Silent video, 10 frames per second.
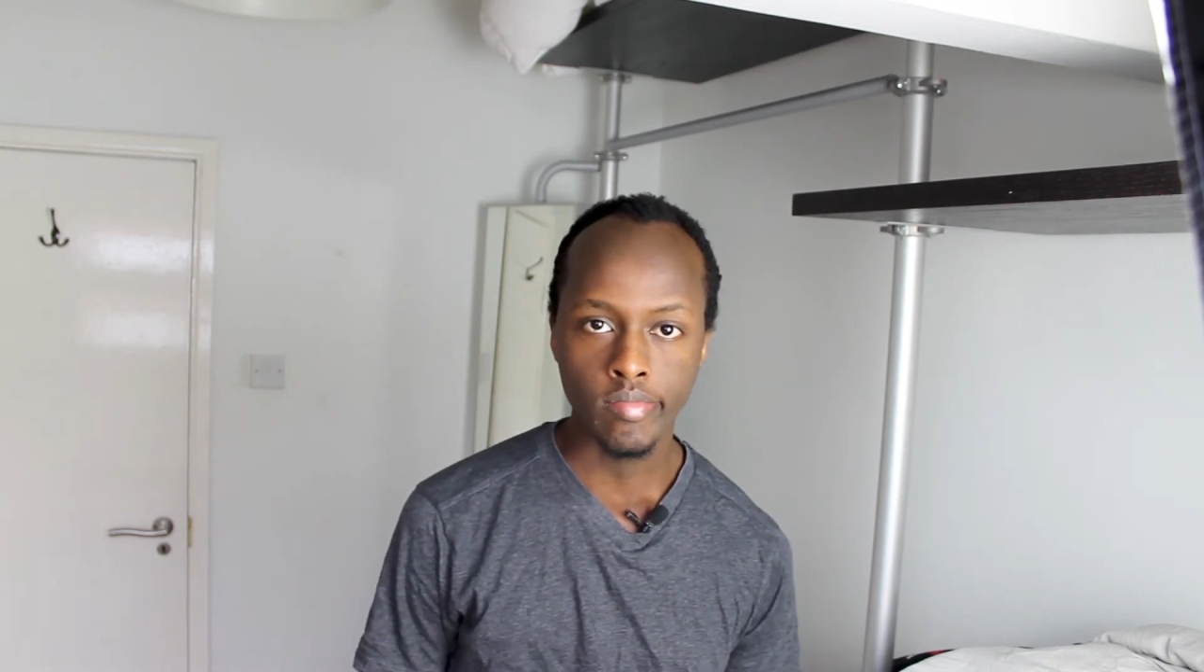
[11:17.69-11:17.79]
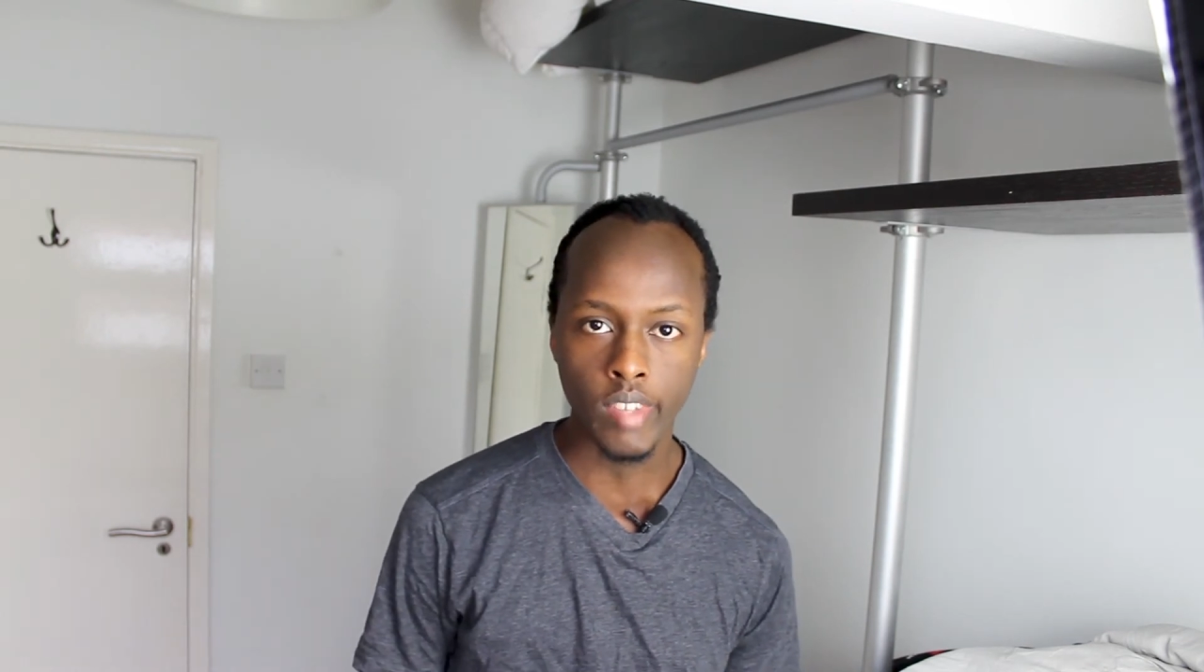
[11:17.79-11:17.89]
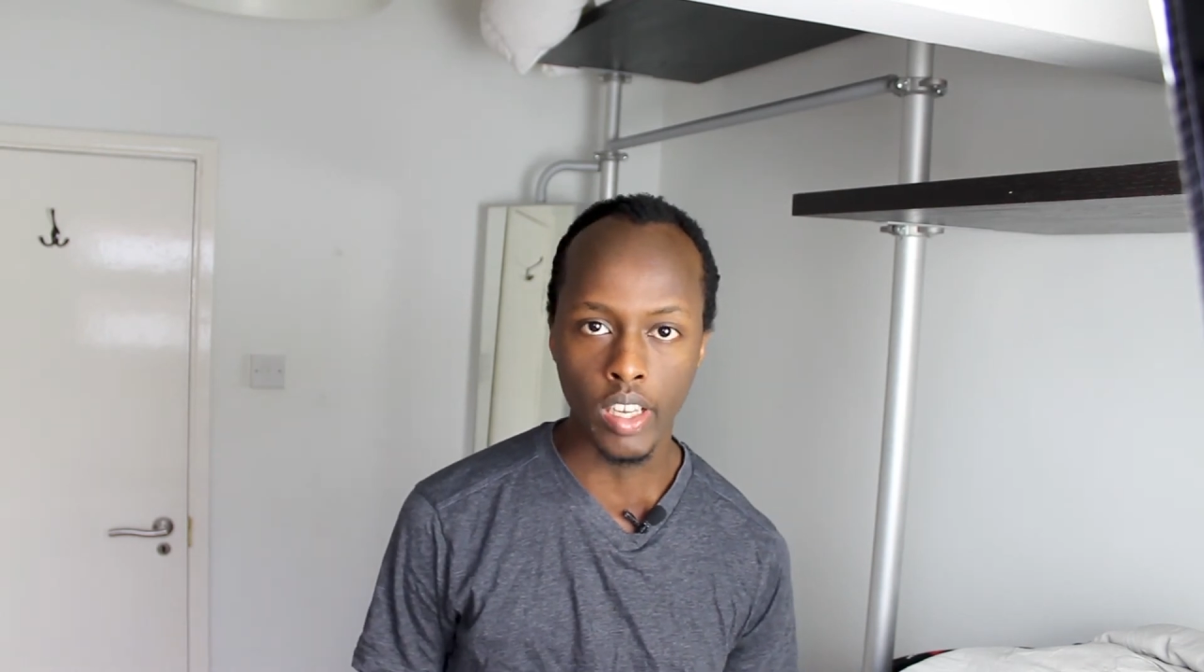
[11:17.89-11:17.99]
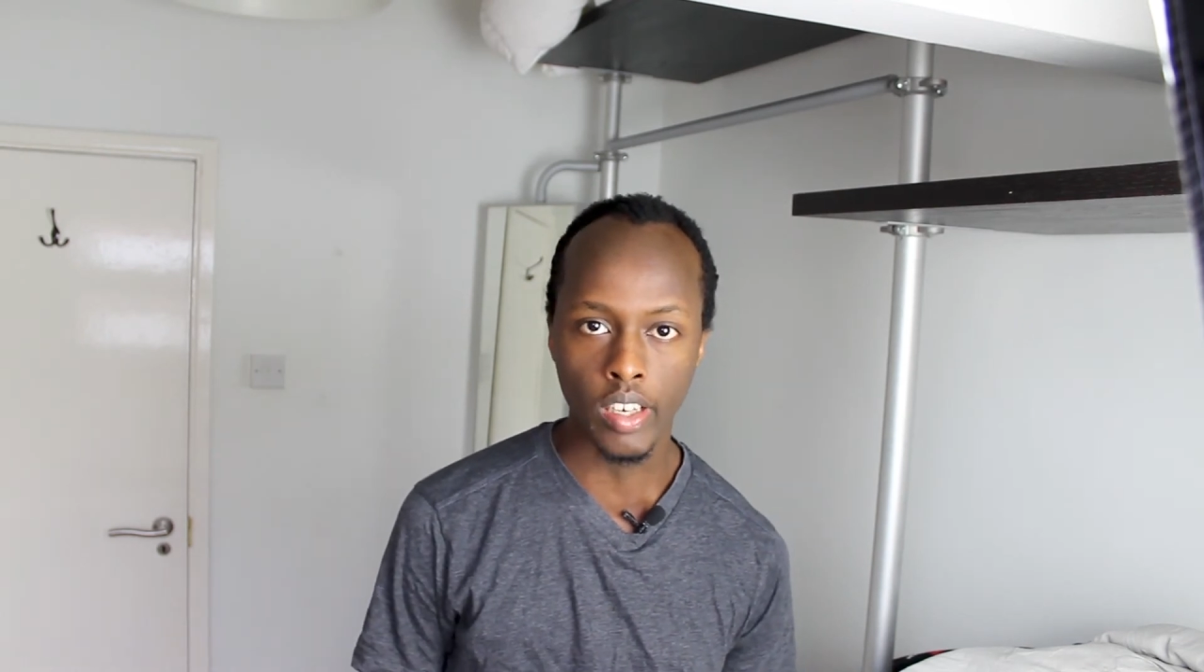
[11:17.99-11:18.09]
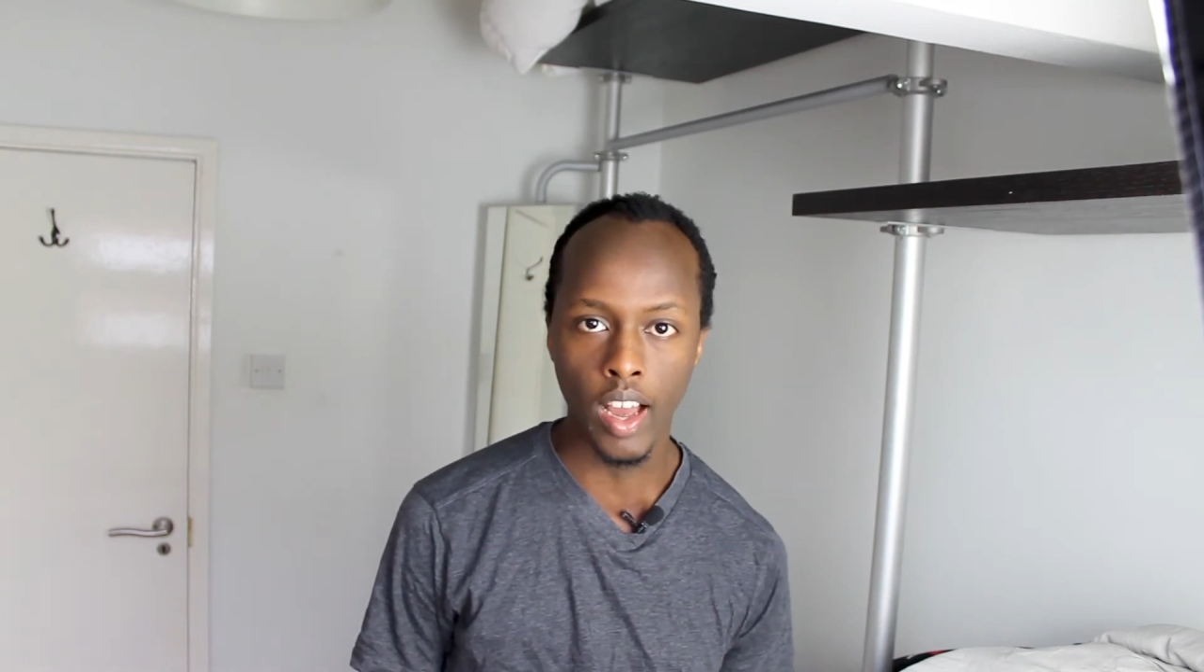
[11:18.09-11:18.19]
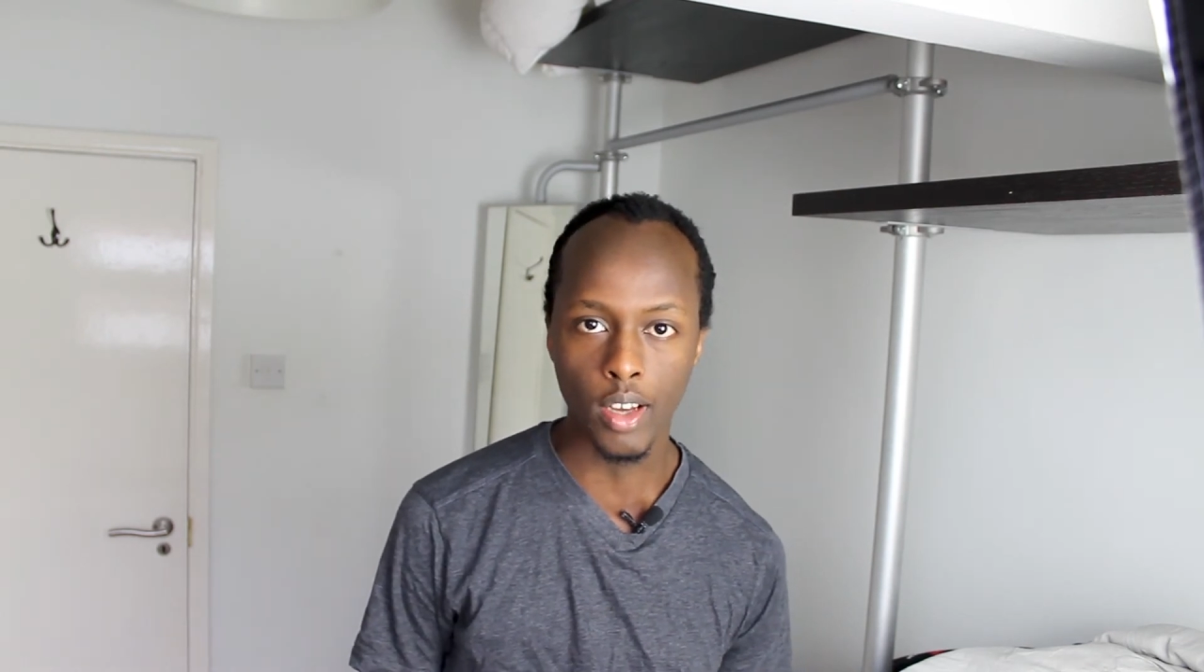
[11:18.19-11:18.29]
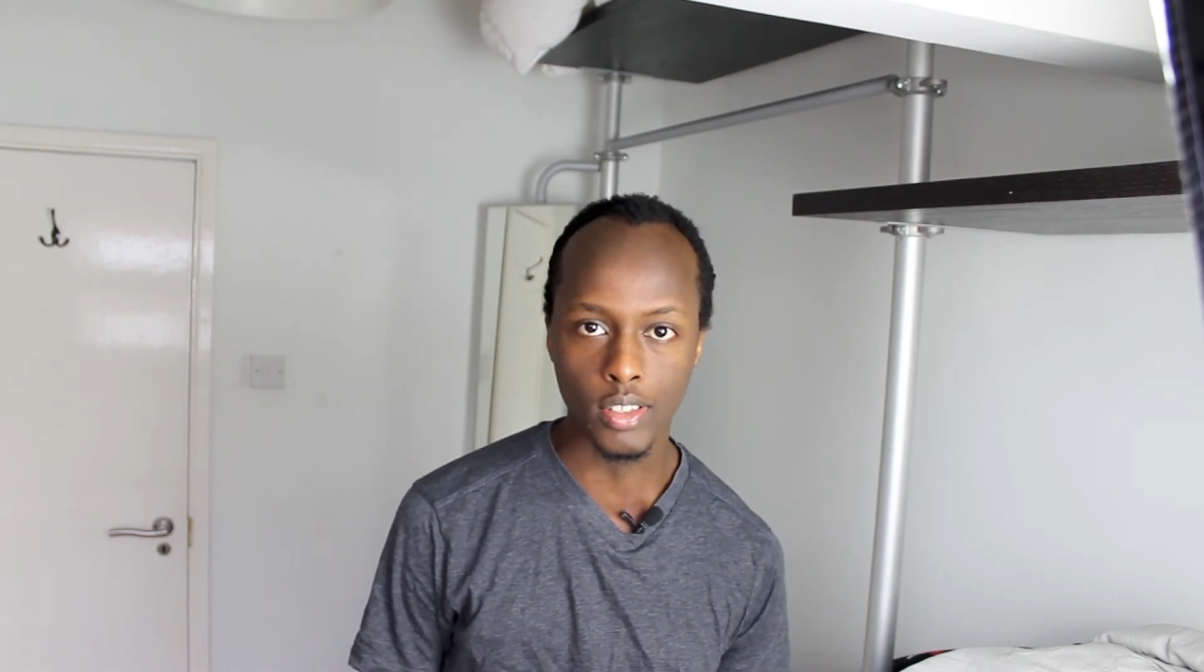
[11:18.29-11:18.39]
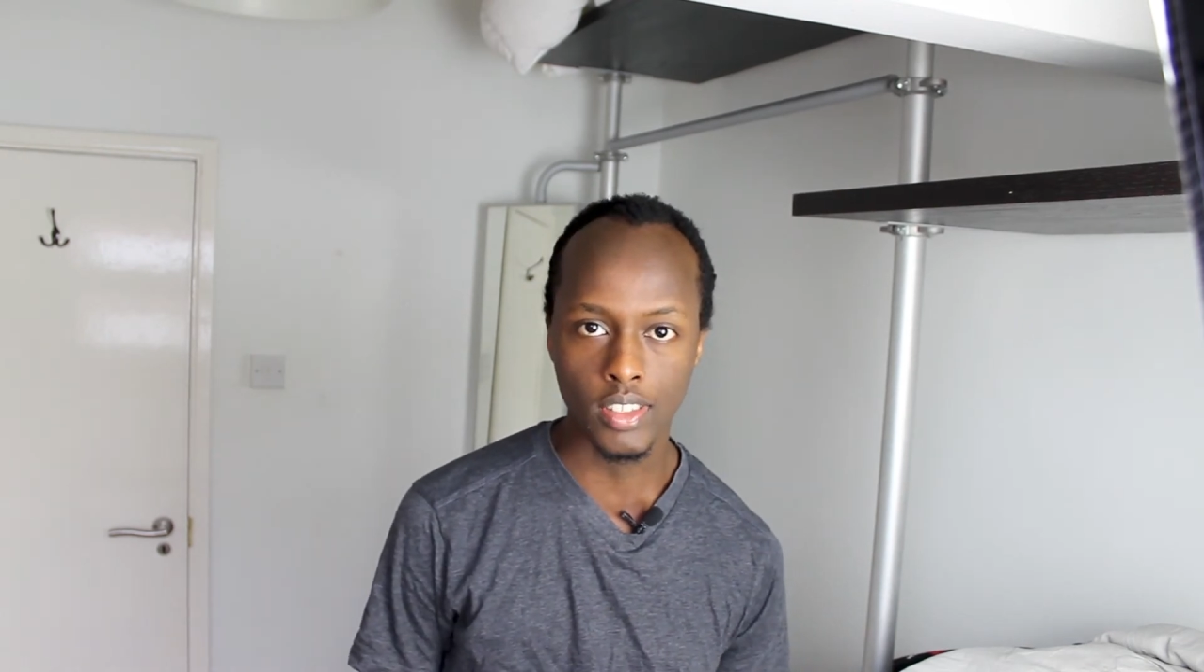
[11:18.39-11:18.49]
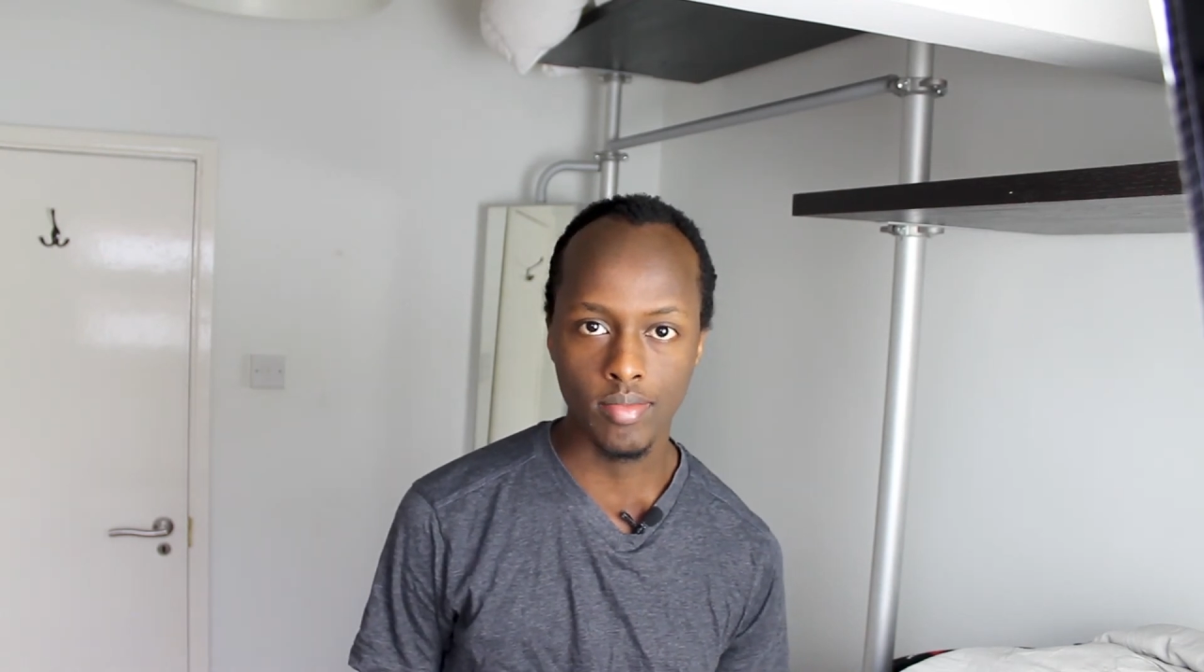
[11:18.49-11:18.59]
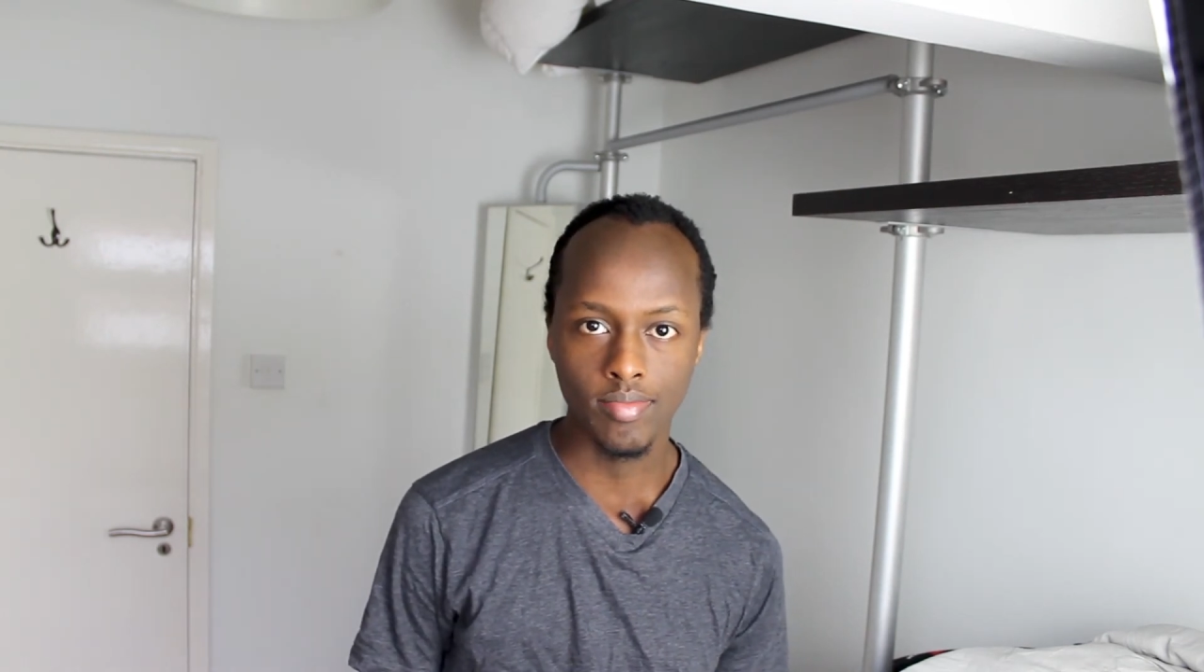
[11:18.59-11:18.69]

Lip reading: like in the house,